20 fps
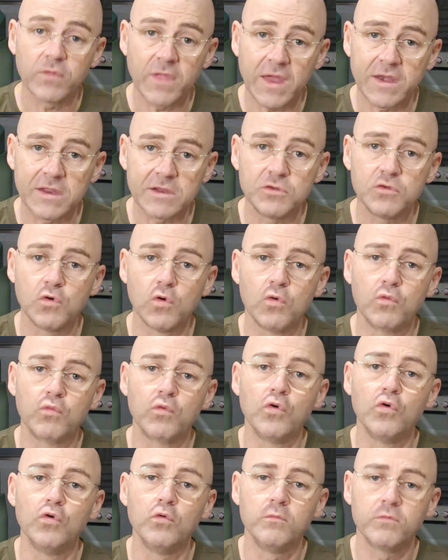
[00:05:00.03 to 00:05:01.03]
that in your
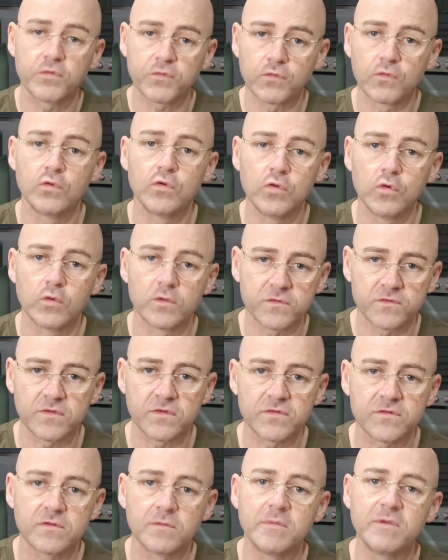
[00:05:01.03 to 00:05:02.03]
room through your
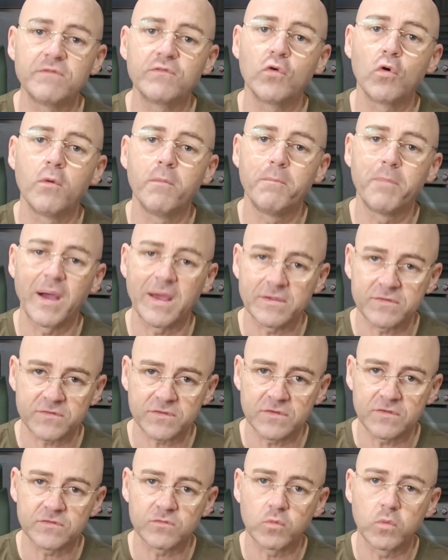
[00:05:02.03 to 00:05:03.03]
system if your bass
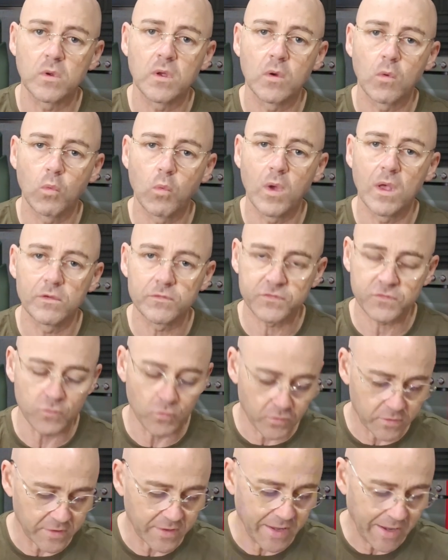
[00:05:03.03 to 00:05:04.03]
is well
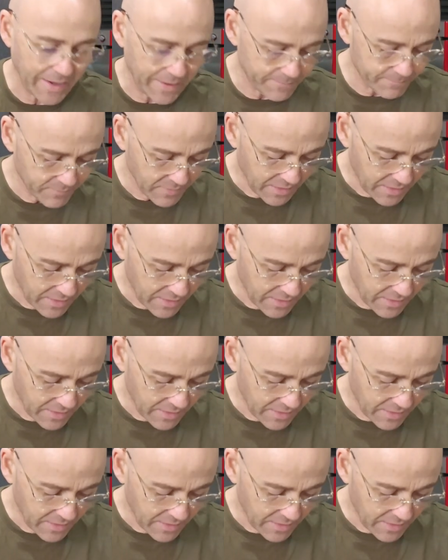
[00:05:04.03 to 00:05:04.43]
sorted out.